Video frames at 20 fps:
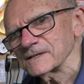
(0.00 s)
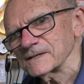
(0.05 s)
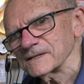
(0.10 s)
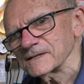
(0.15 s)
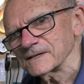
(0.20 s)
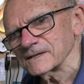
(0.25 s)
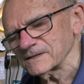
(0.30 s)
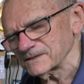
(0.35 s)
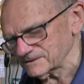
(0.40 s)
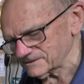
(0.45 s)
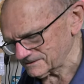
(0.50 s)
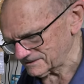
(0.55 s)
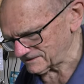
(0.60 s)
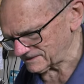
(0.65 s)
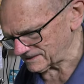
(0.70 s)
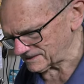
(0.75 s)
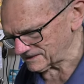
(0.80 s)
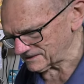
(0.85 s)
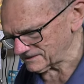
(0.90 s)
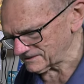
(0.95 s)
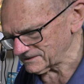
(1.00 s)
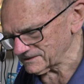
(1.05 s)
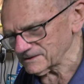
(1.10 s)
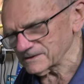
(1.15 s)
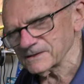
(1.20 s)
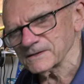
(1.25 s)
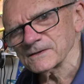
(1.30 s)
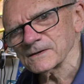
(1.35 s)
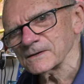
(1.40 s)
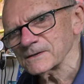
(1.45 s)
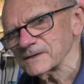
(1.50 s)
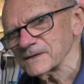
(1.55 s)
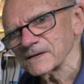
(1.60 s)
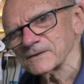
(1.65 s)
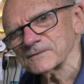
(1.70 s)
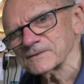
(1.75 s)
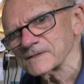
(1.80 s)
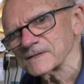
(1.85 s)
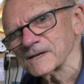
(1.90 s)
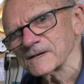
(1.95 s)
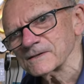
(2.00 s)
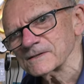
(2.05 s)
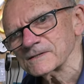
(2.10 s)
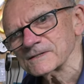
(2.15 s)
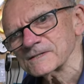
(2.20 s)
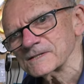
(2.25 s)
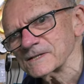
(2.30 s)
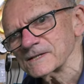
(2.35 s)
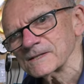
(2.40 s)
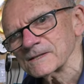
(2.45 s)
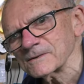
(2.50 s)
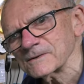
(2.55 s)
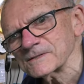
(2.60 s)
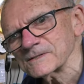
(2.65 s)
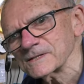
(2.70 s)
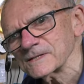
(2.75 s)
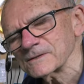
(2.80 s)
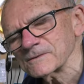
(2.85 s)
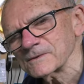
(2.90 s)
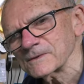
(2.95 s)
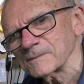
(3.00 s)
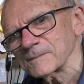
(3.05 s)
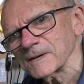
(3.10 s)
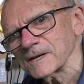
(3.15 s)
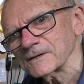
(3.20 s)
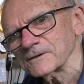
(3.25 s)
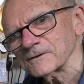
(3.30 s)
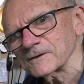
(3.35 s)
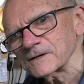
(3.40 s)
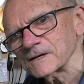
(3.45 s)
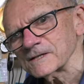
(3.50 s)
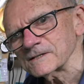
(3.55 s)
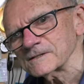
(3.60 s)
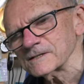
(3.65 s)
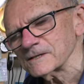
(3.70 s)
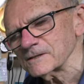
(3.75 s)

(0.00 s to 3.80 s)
And I'll I you you have to see that see it with a macro lens.